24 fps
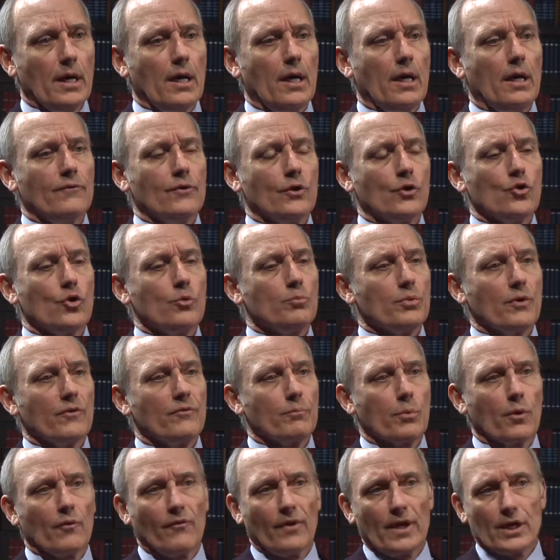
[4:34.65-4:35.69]
of a group
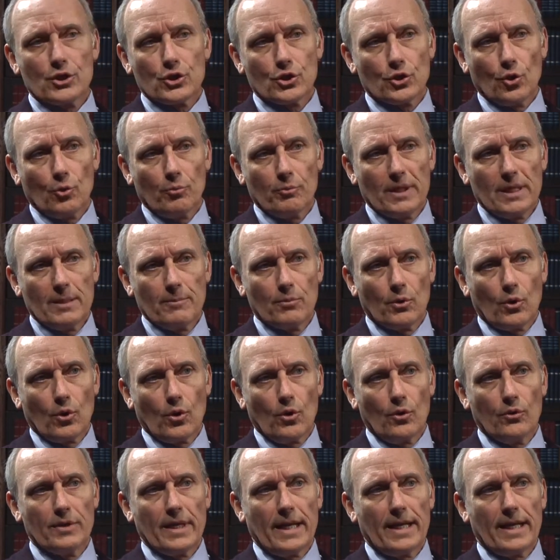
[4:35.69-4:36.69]
of professional people